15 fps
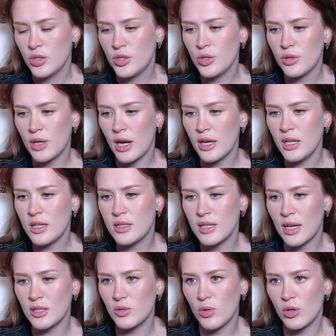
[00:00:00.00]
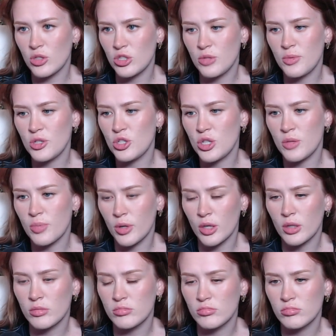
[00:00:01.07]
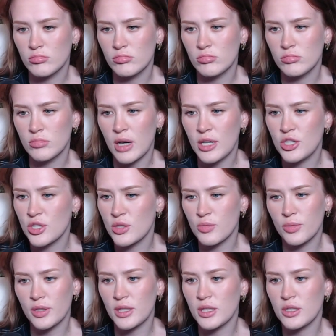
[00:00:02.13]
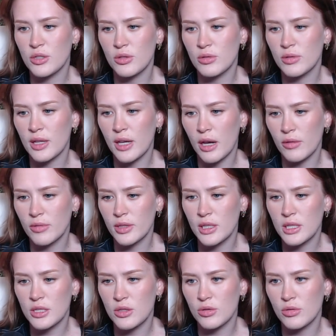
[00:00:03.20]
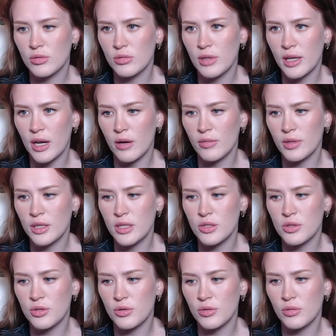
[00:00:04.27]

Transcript: Dude, I need Sasquatch to be cheaper. I just really do. Like, I really do. Like, I really do.